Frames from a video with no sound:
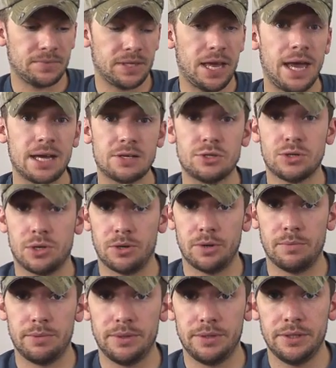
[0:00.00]
hex
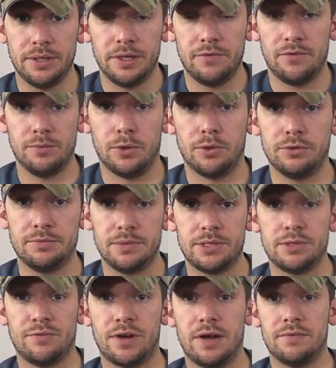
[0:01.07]
tarp from Ultimate
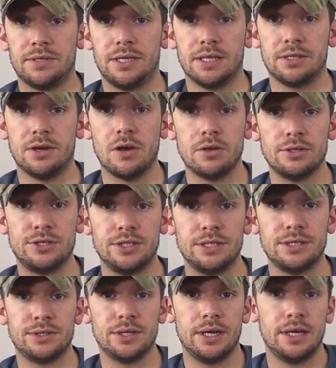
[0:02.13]
Survival
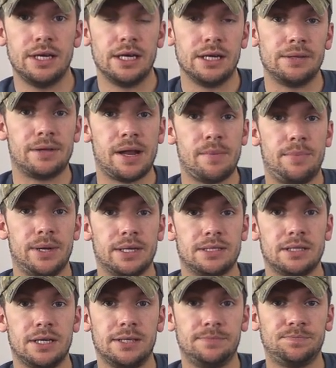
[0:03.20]
Technologies that I
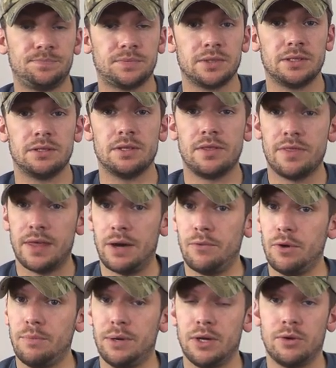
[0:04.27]
picked up. That
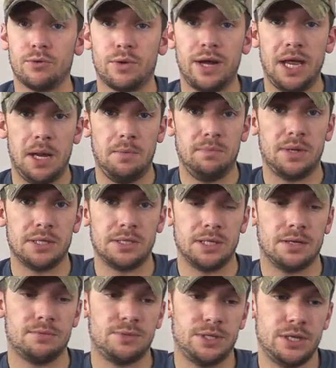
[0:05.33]
would have been great because it
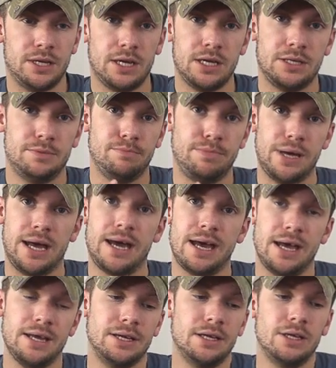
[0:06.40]
comes in a nice
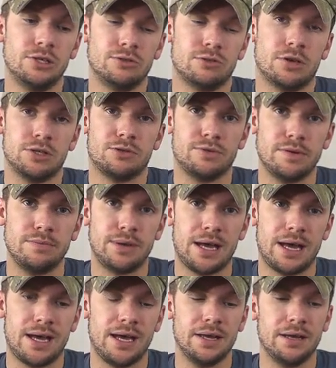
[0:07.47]
bag, drawstring
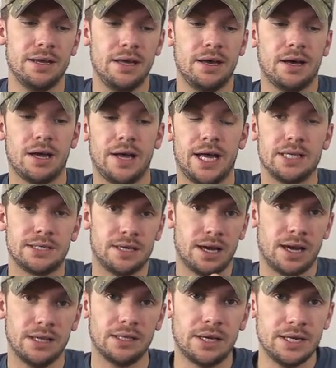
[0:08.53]
bag, has
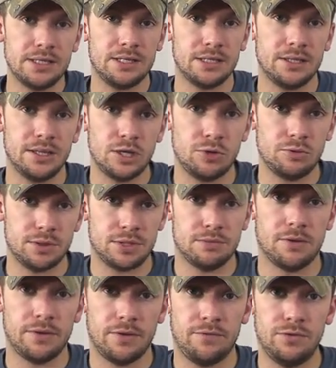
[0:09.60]
guy lines in there with
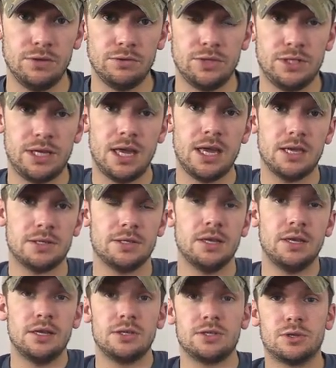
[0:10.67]
some a few stakes.
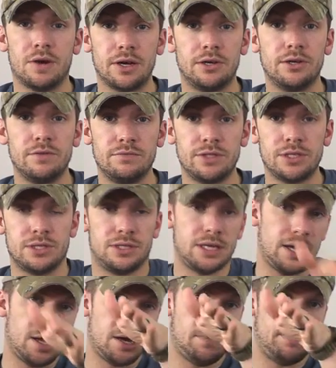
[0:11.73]
So I could have just
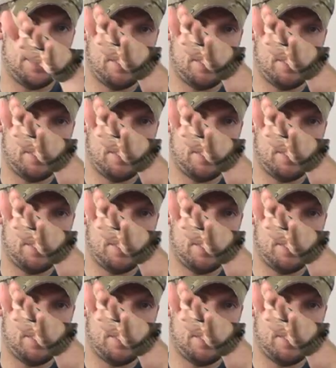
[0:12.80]
set up